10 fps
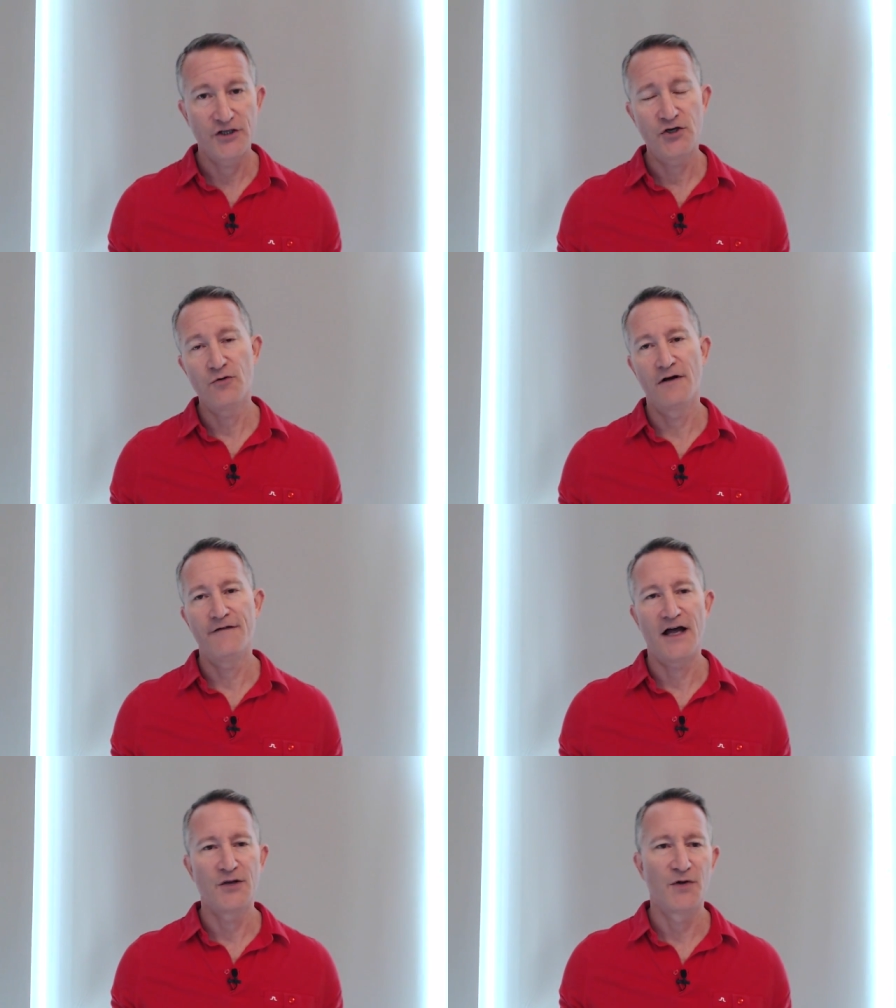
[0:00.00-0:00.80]
you a
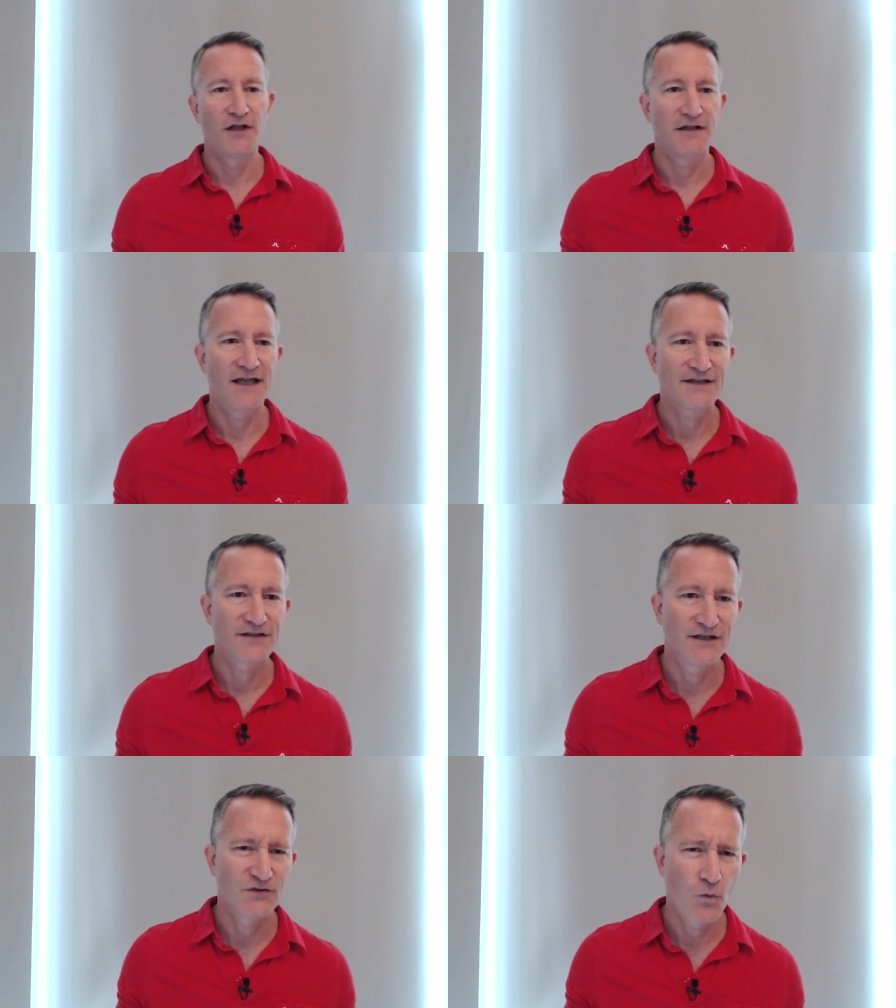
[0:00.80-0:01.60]
valuable
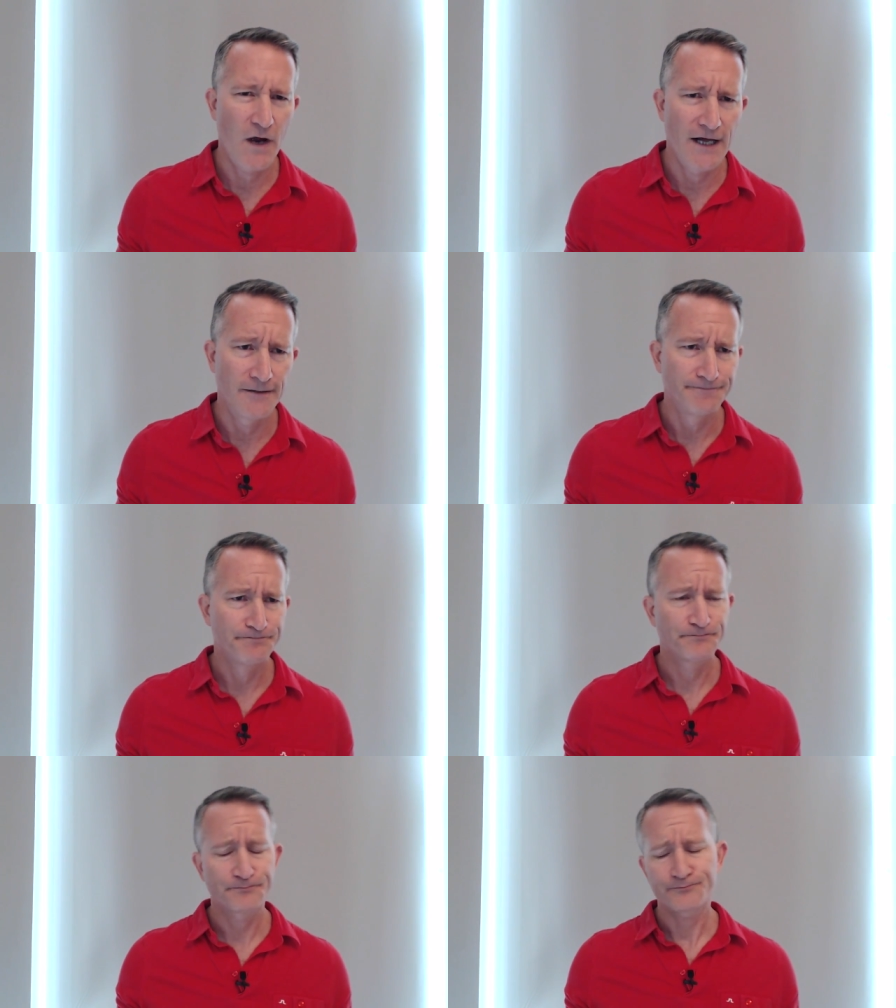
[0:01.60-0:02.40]
lesson as well.
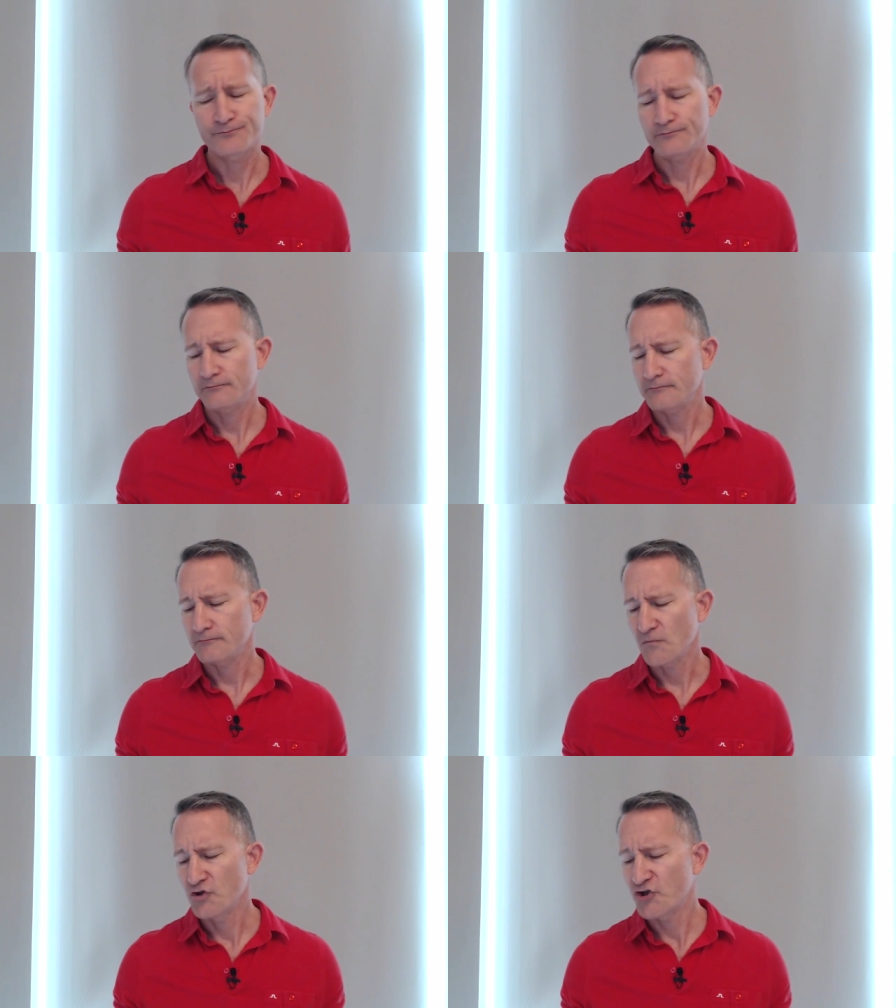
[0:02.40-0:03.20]

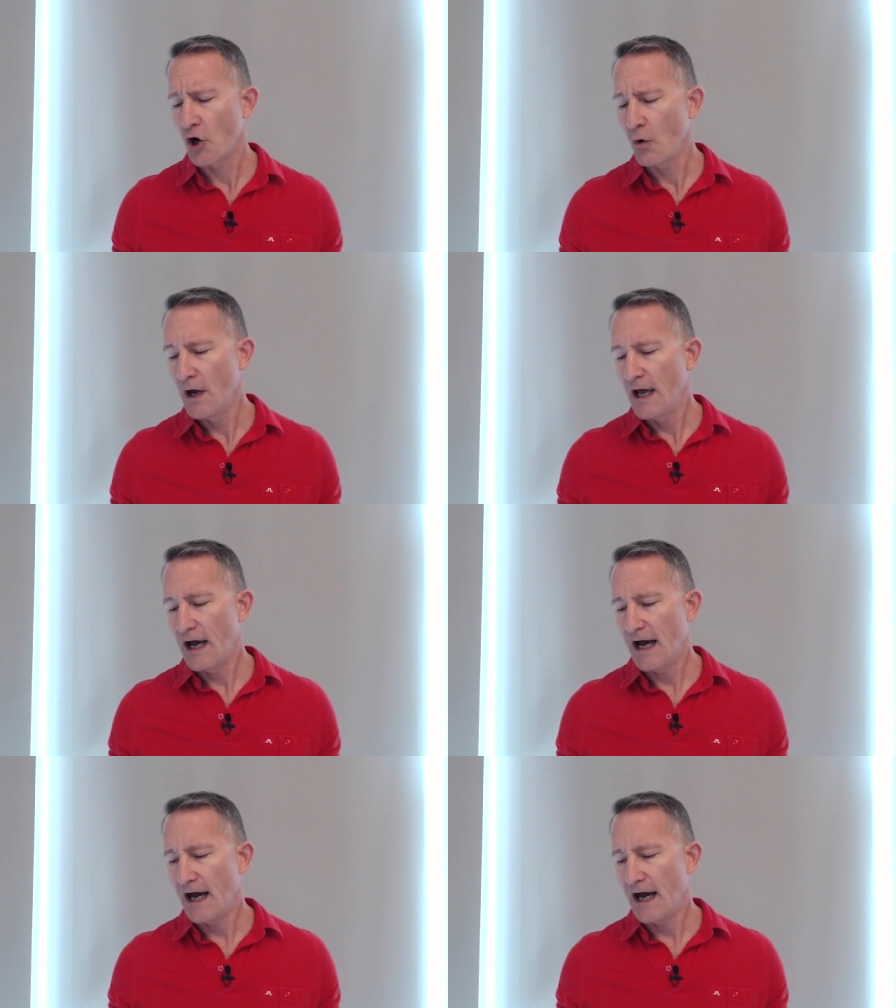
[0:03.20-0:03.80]
So